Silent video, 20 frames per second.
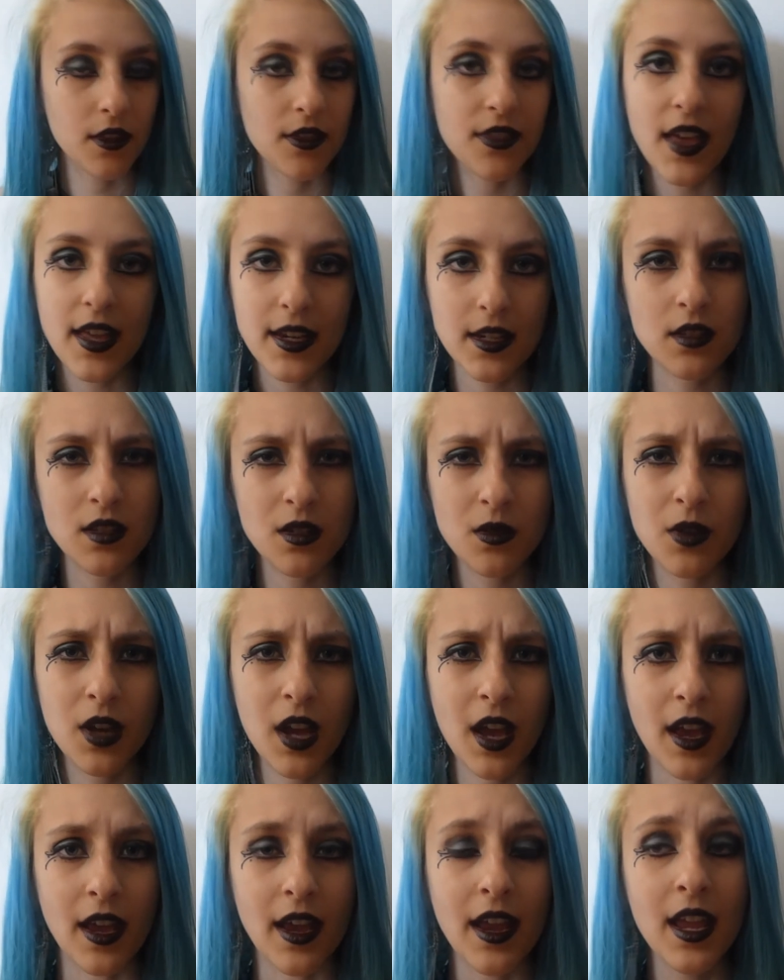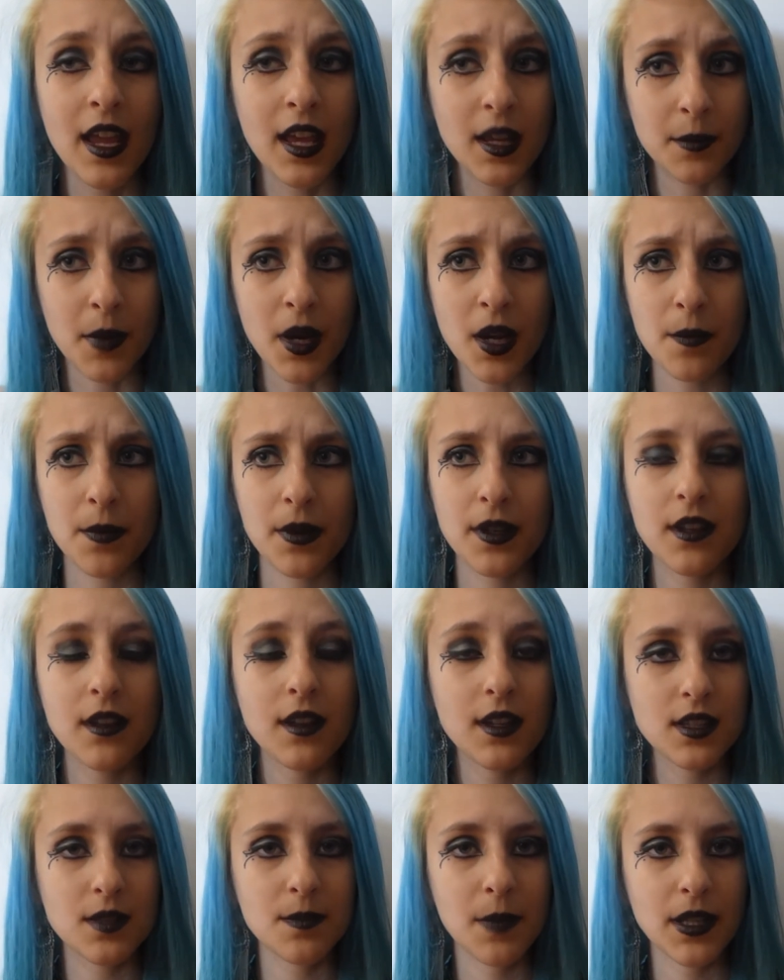That is okay. In my
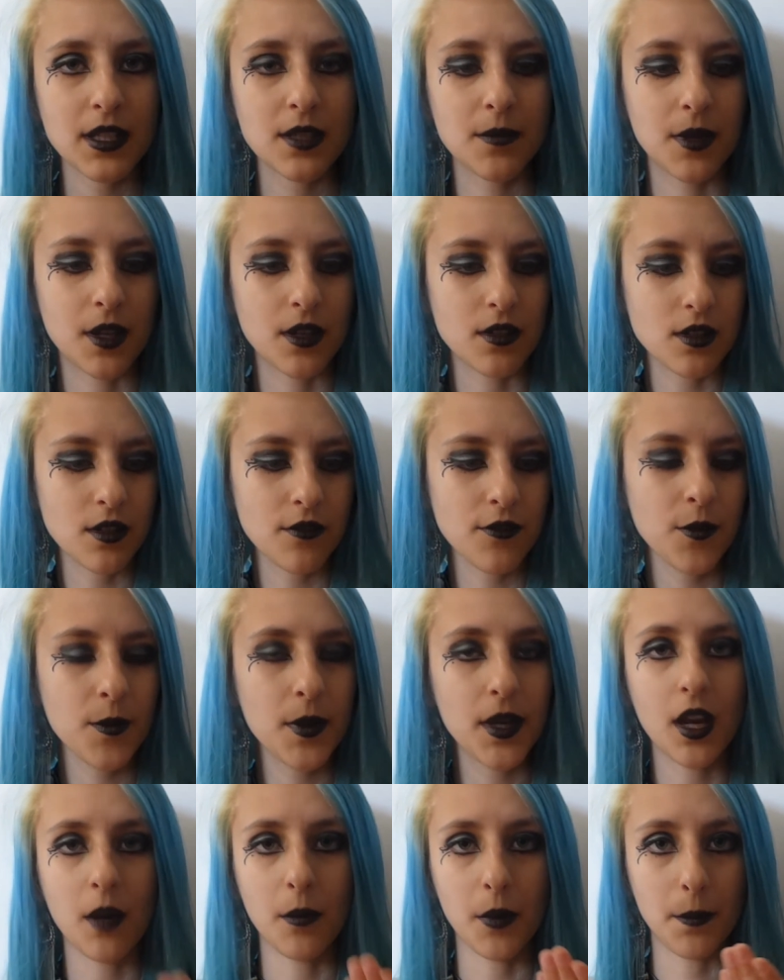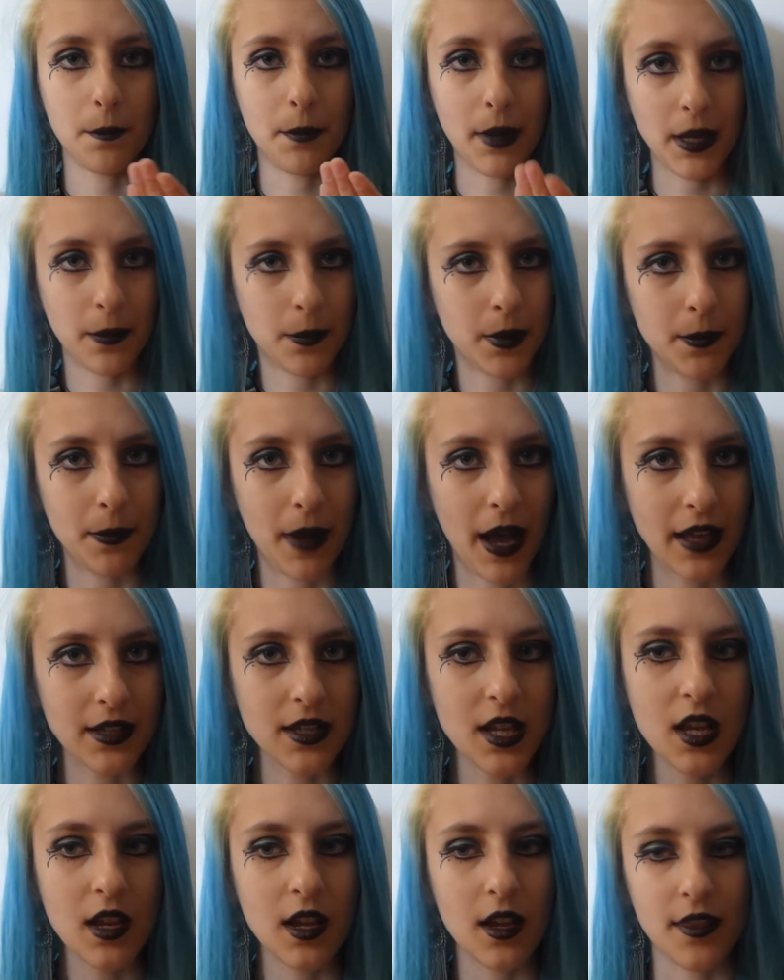opinion, it's better, because if you become a baby bat
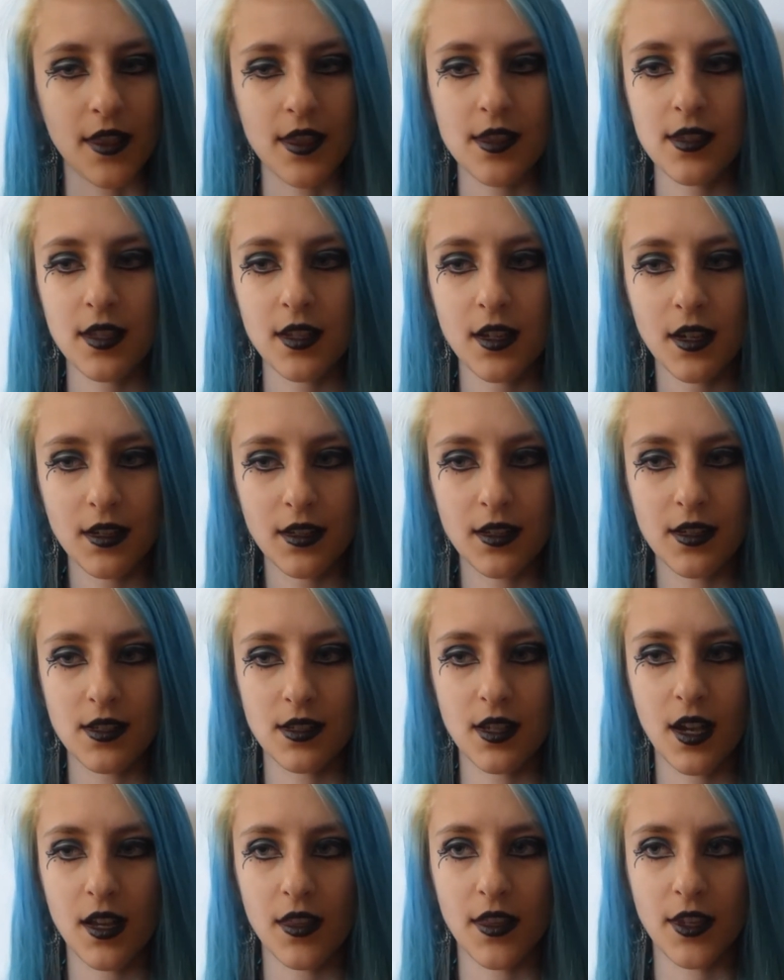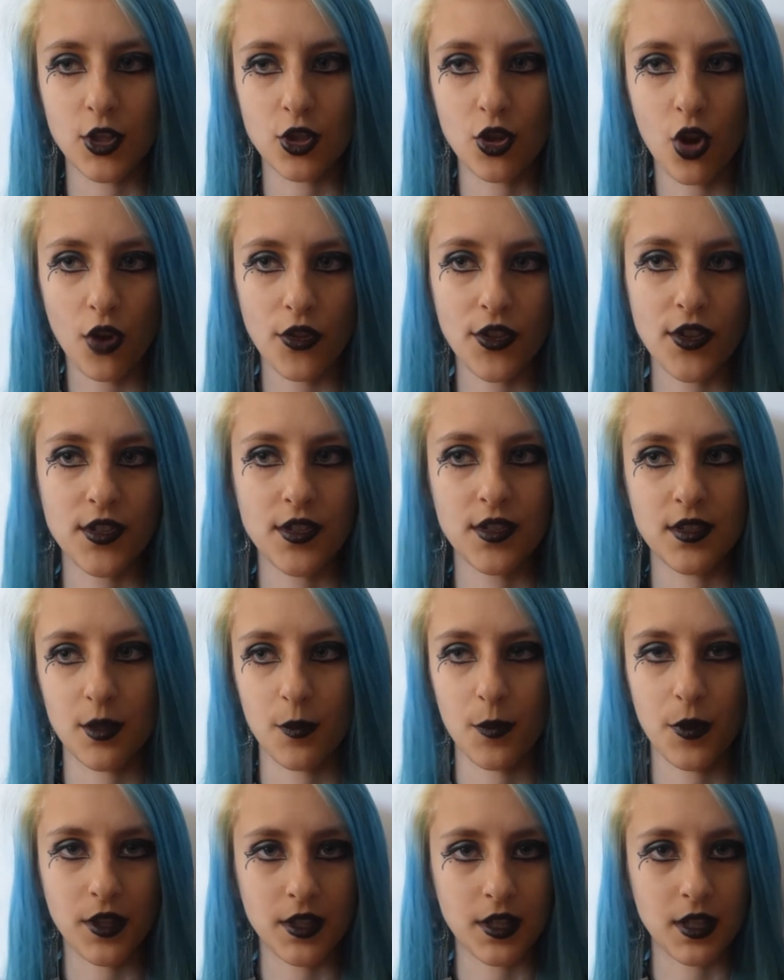and then suddenly decide that goth isn't
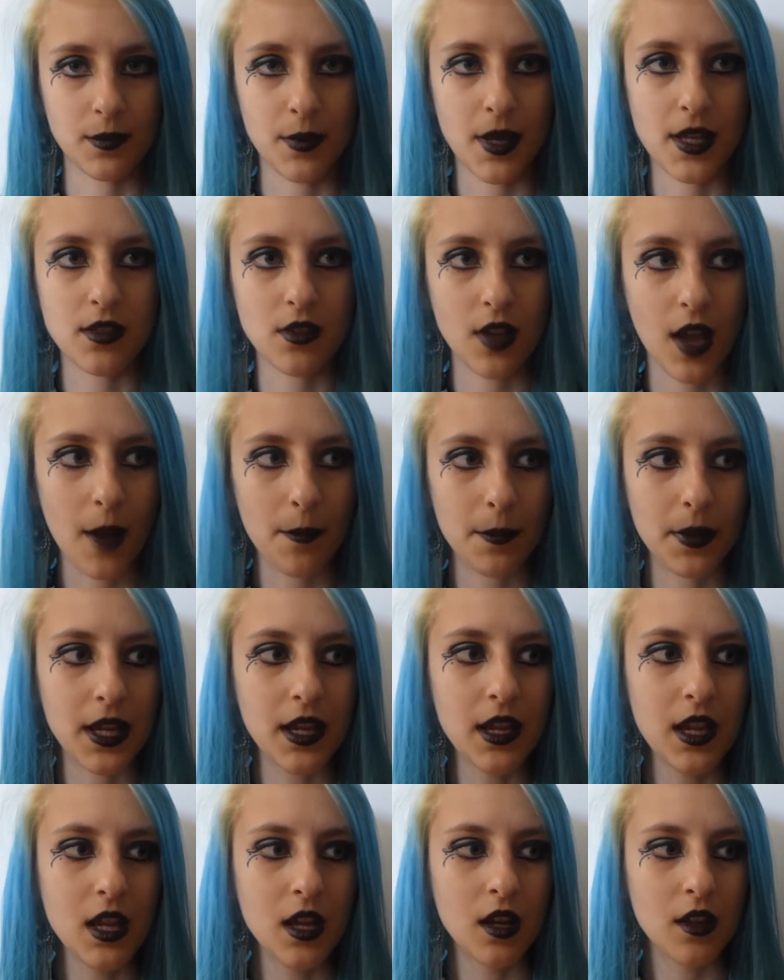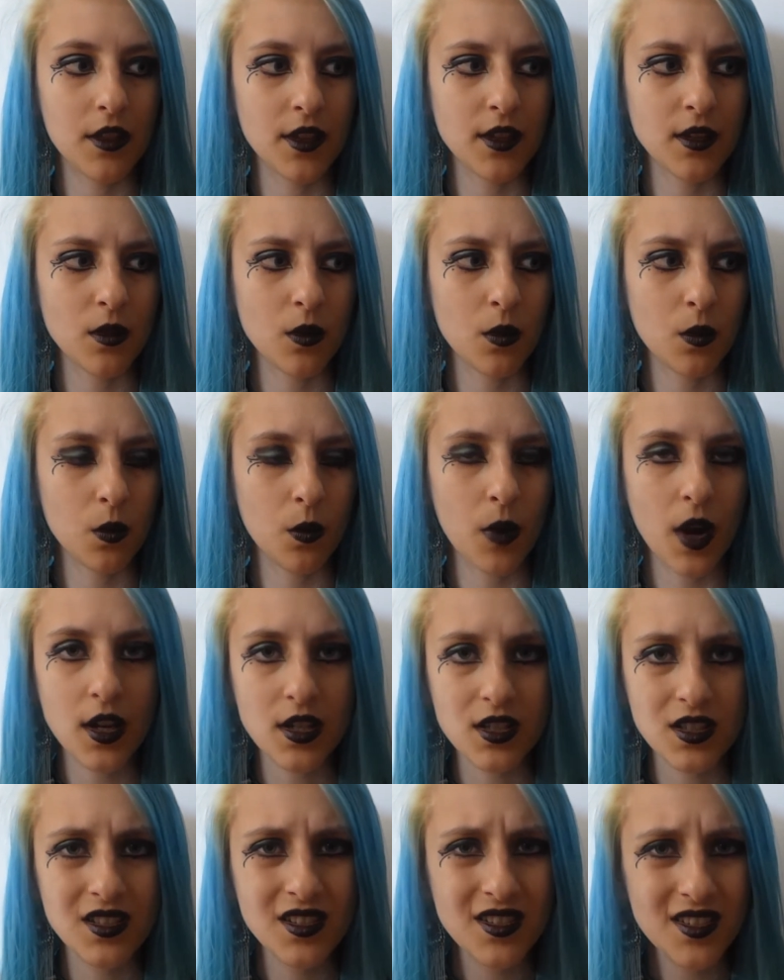something that makes you happy, then why
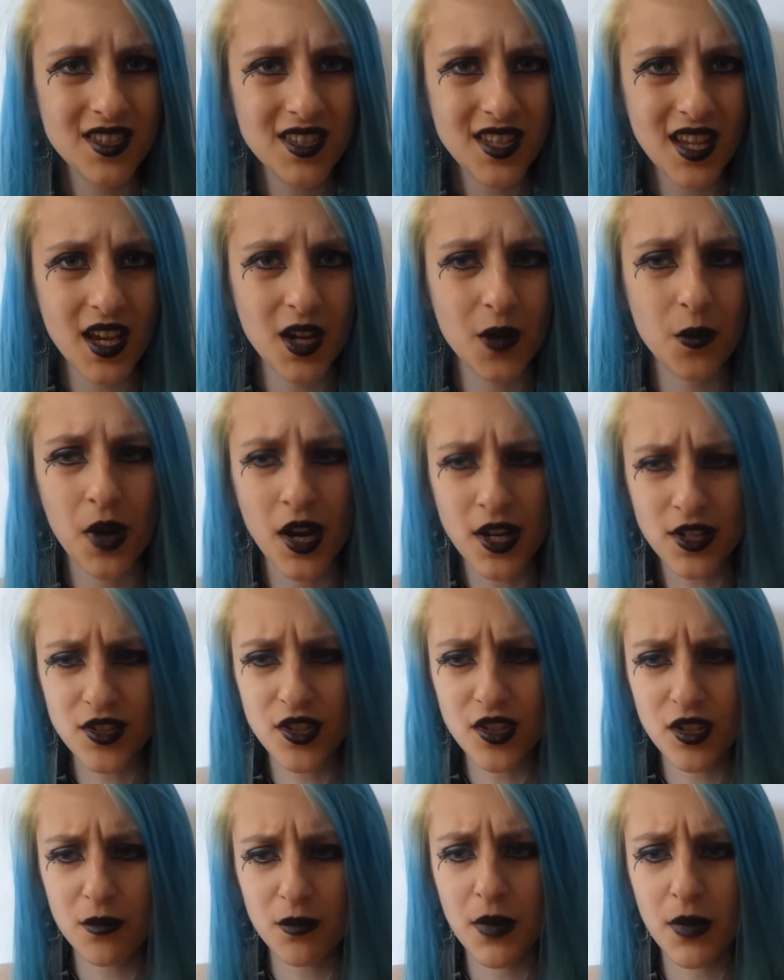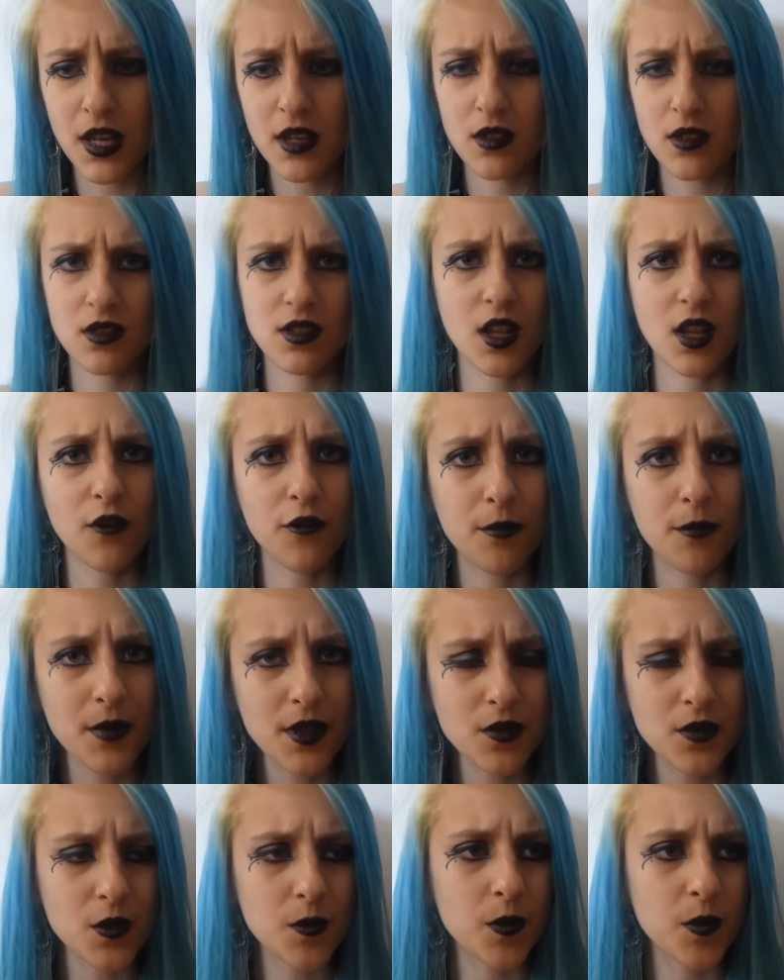should you stay? Why should you make yourself
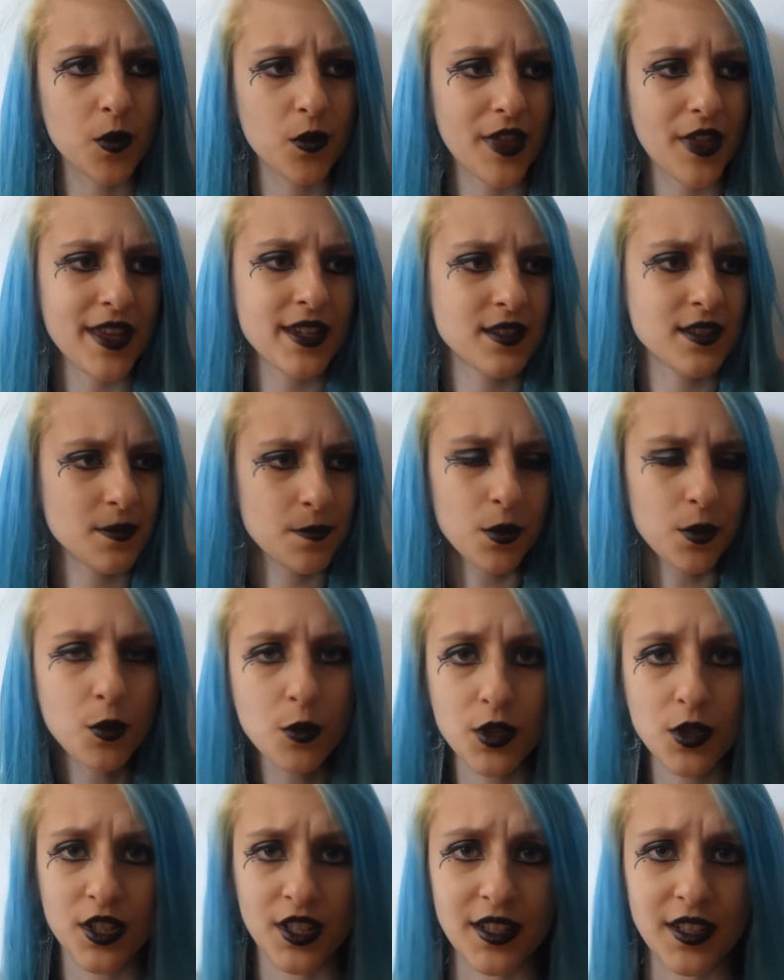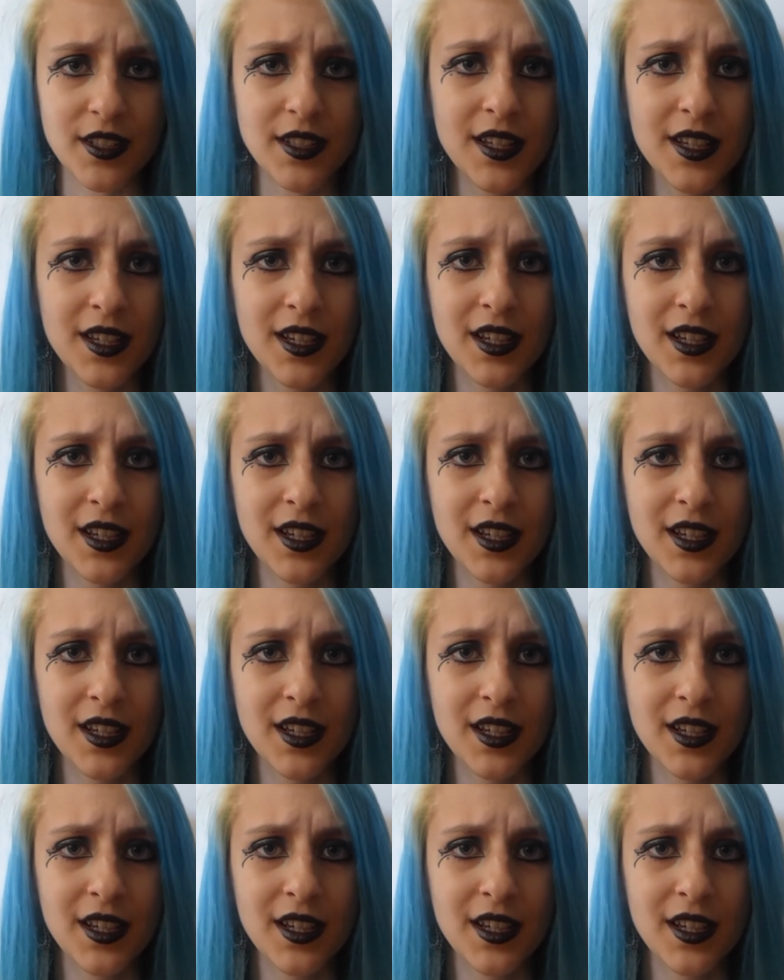miserable? That is bullshit.